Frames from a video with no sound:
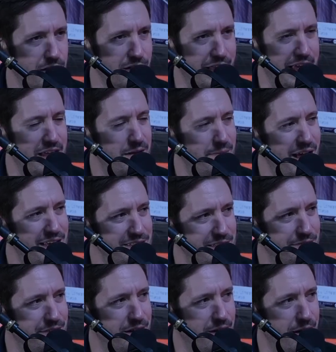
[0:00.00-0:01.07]
landmass
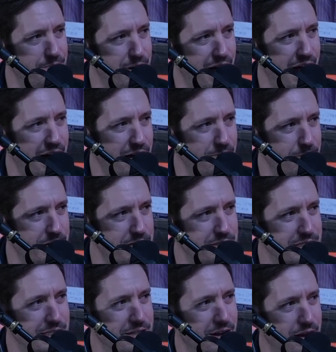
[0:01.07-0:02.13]
of their empire, when you
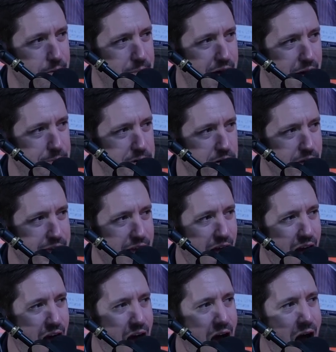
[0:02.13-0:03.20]
see it on a map, it's
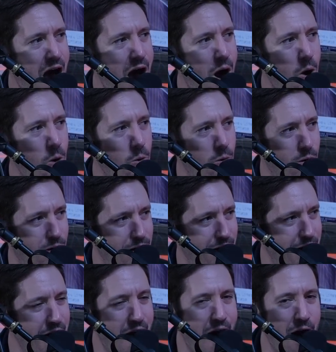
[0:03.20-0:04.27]
insane. Like, how?
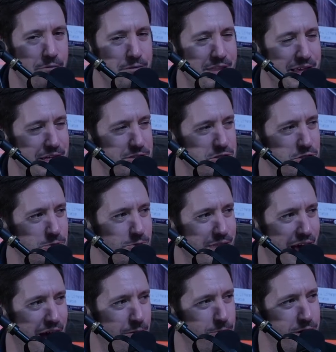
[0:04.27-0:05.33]
How'd they do
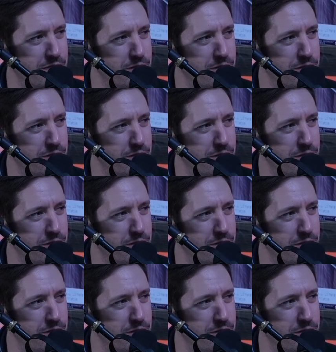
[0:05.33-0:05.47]
that with